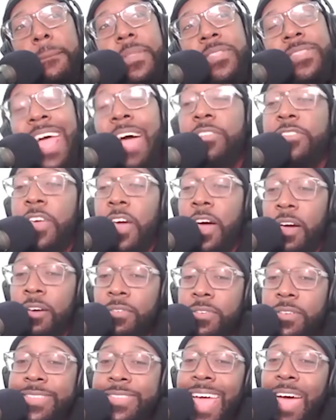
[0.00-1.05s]
same, same
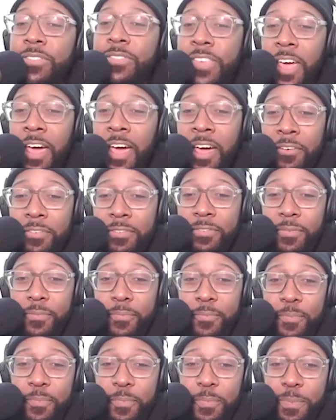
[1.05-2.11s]
character. Down to earth.
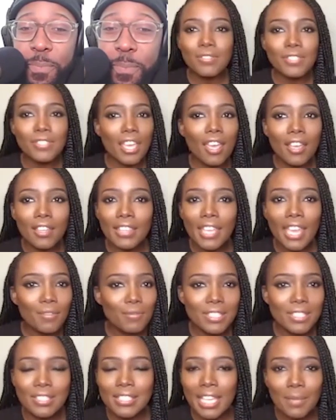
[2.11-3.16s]
Down to earth.
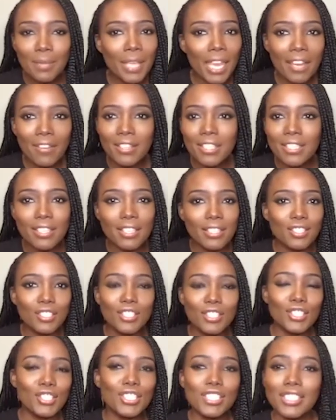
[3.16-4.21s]
Eh, same character.
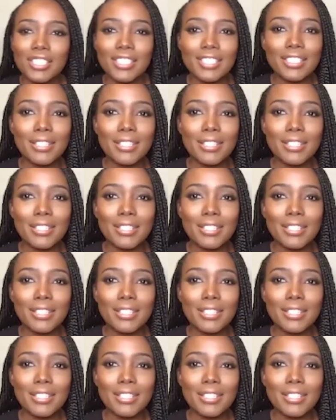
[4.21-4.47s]
She's just.